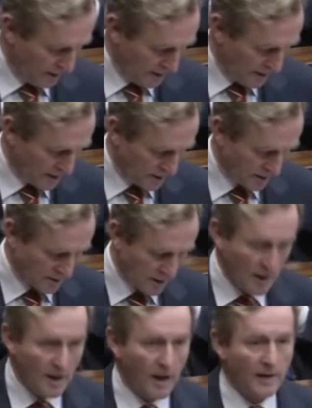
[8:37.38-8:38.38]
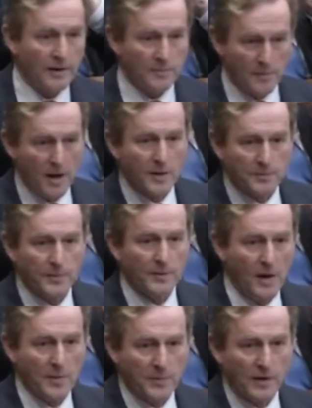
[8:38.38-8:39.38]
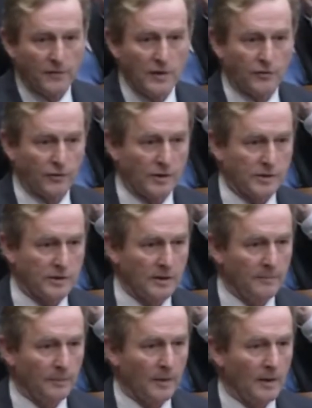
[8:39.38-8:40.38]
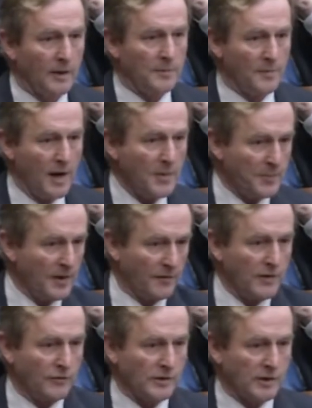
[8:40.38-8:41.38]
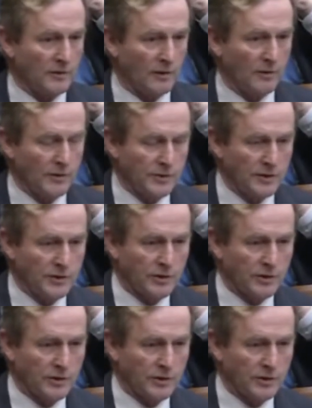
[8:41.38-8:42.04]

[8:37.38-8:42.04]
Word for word: all these things. Sorry, and sorry. it might, it might be of interest, it might be of interest to those,